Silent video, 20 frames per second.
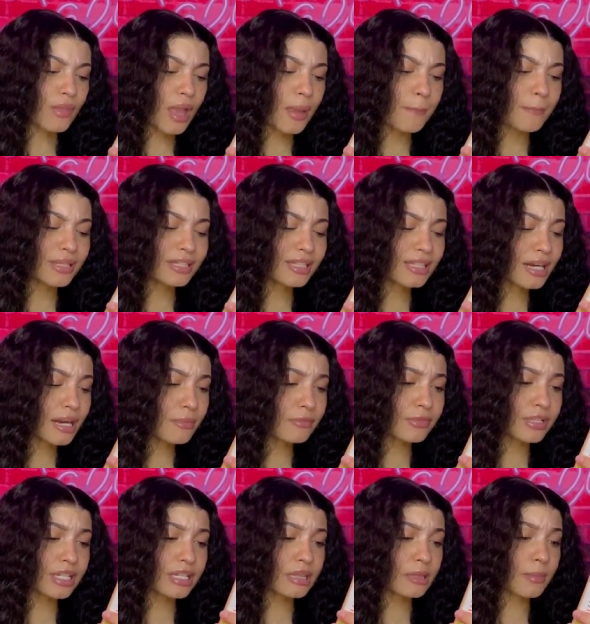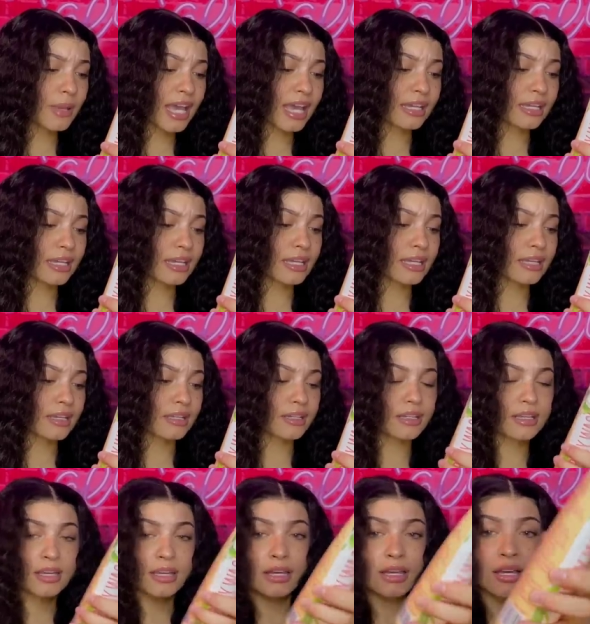but then i'm reading the back and
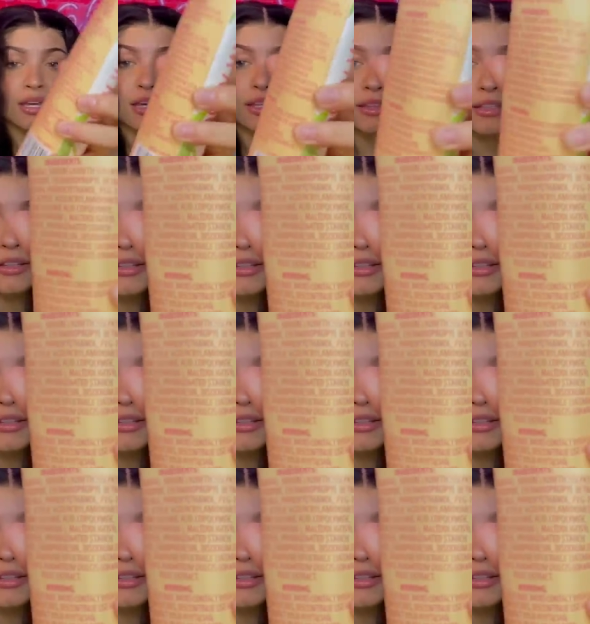there